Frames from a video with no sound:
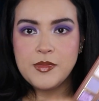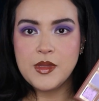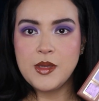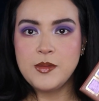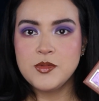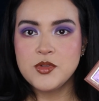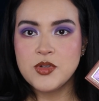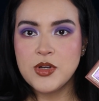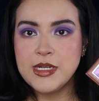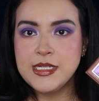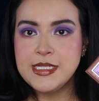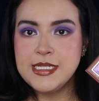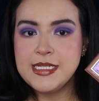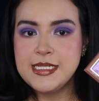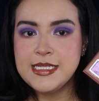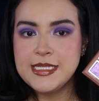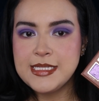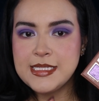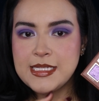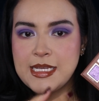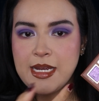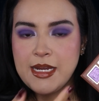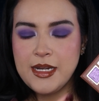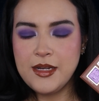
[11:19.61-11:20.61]
I'm trying to
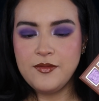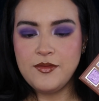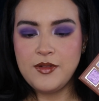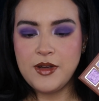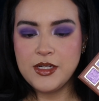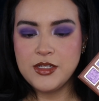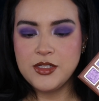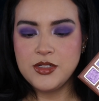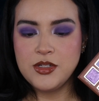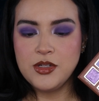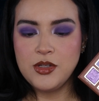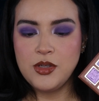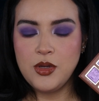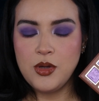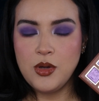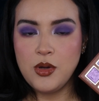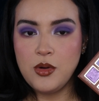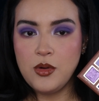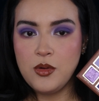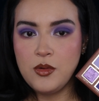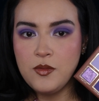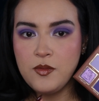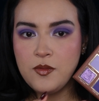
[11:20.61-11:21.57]
decide if I should go